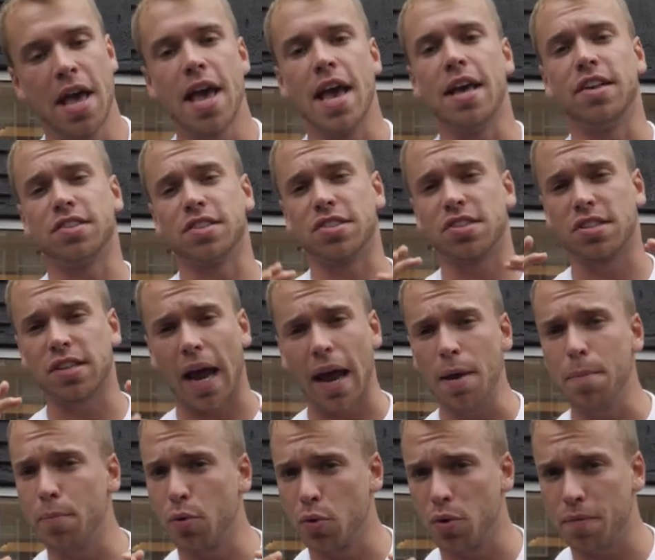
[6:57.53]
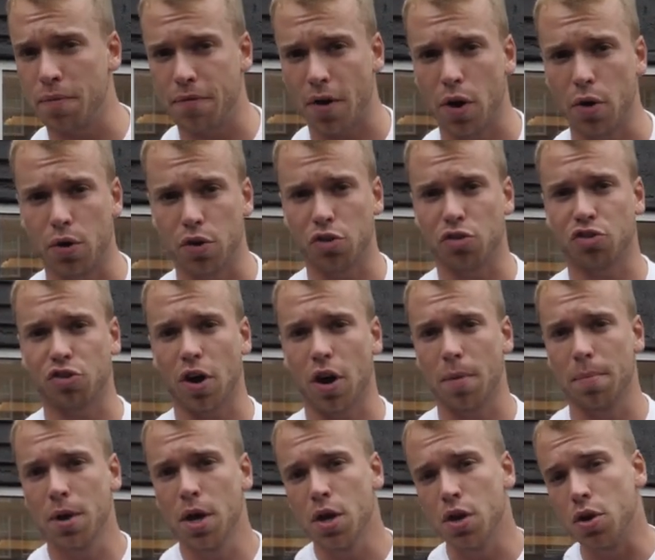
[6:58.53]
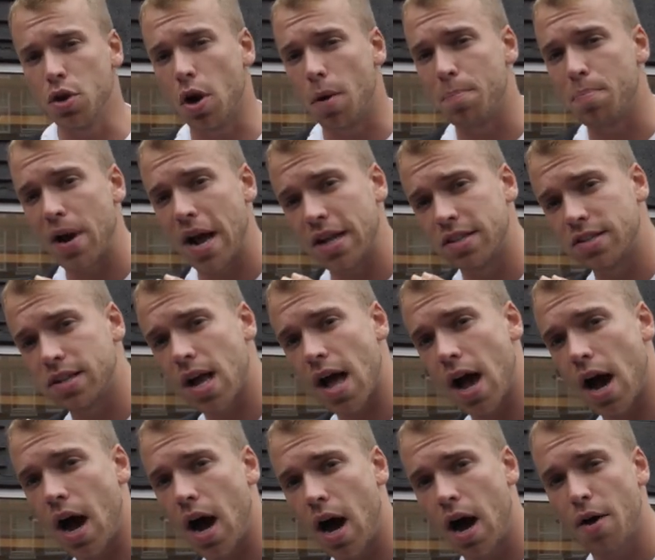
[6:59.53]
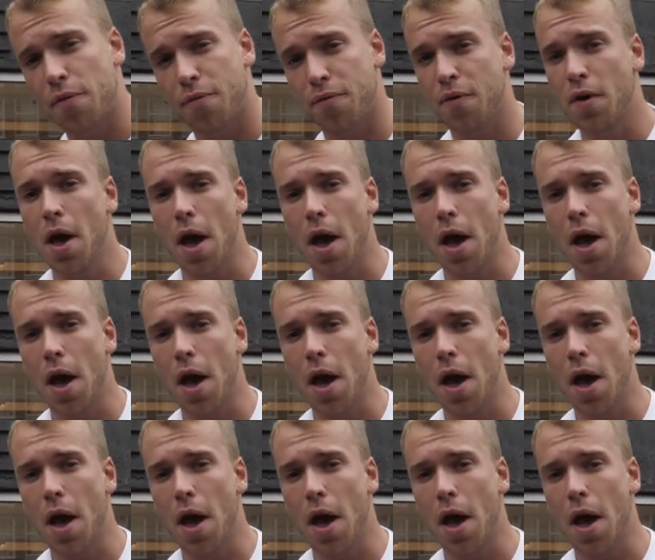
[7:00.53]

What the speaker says: It's a skateboarding focused shop. You've got brands like Huff,